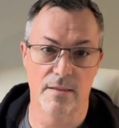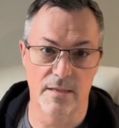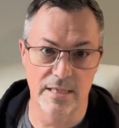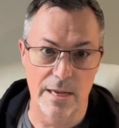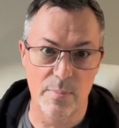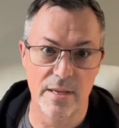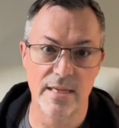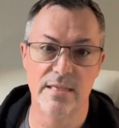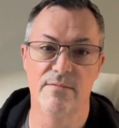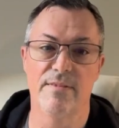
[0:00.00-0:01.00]

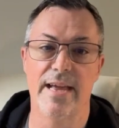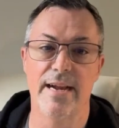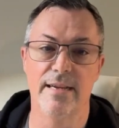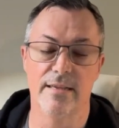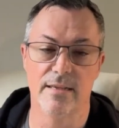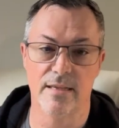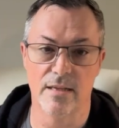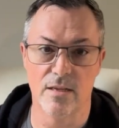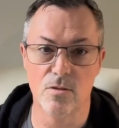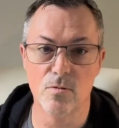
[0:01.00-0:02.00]
Japanese invaded
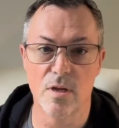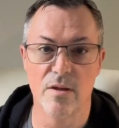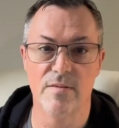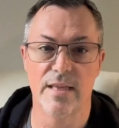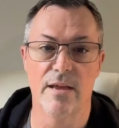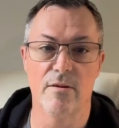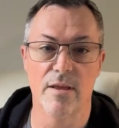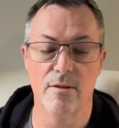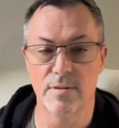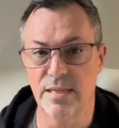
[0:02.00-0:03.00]
and took over the area
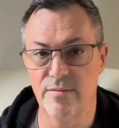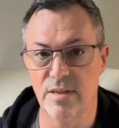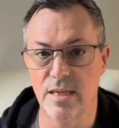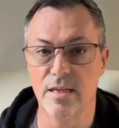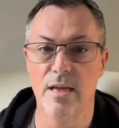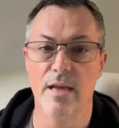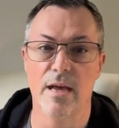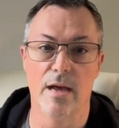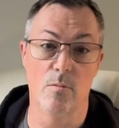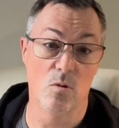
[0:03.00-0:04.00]
he was living in.
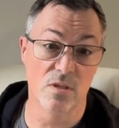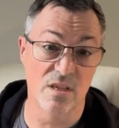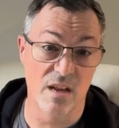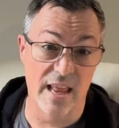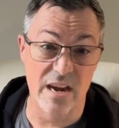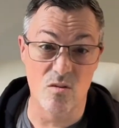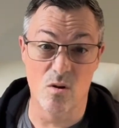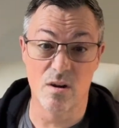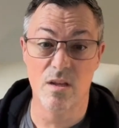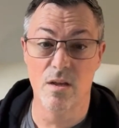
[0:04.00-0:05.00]
Also later
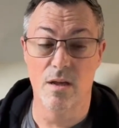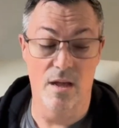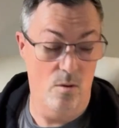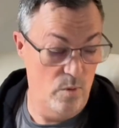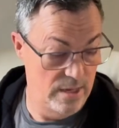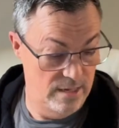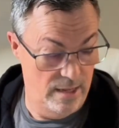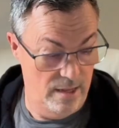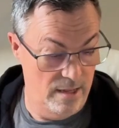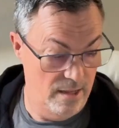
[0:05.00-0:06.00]
on when
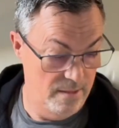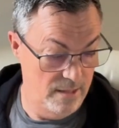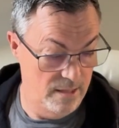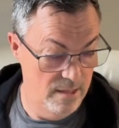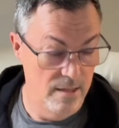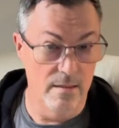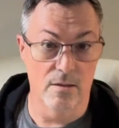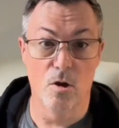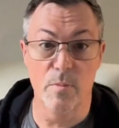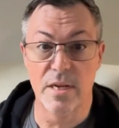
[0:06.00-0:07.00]
the
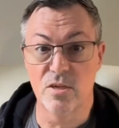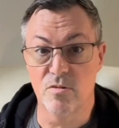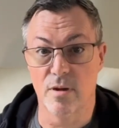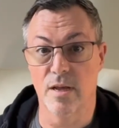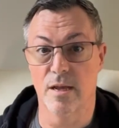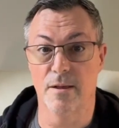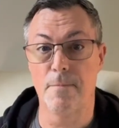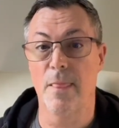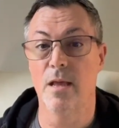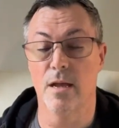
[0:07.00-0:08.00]
communists
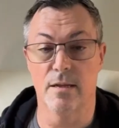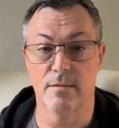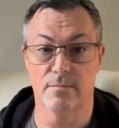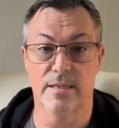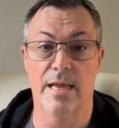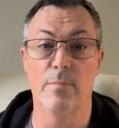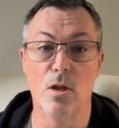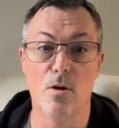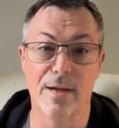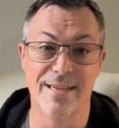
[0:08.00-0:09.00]
came
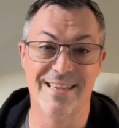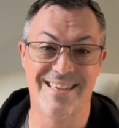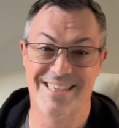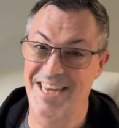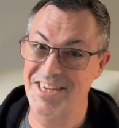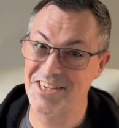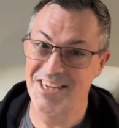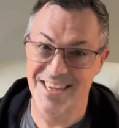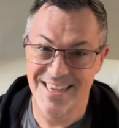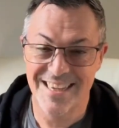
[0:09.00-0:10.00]
along and changed
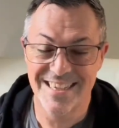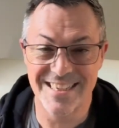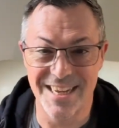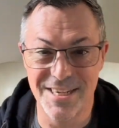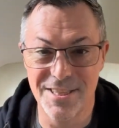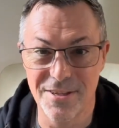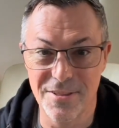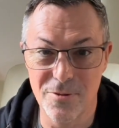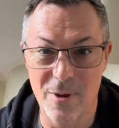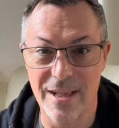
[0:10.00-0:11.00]

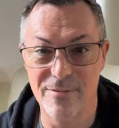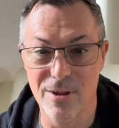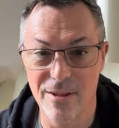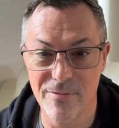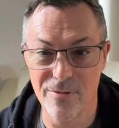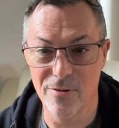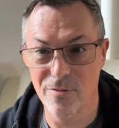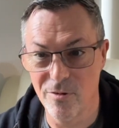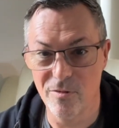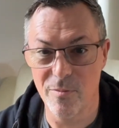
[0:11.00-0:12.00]
the way of life
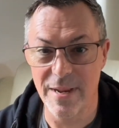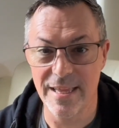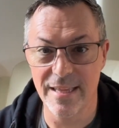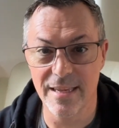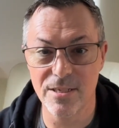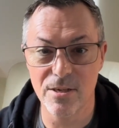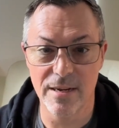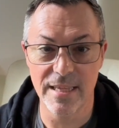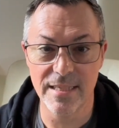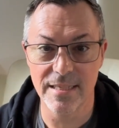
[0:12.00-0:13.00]
for many
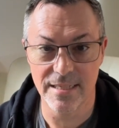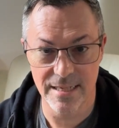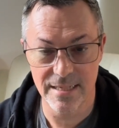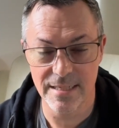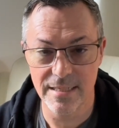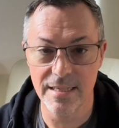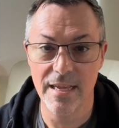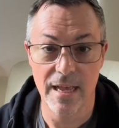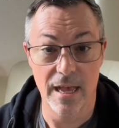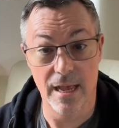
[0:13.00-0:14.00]
Chinese citizens,
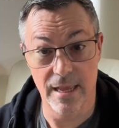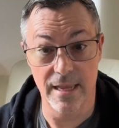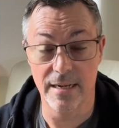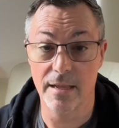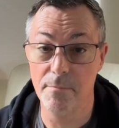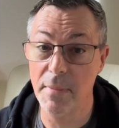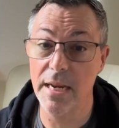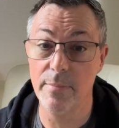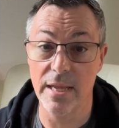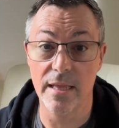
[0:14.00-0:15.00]
and
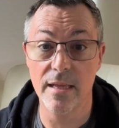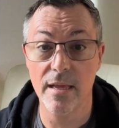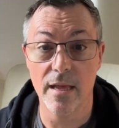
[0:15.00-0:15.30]
many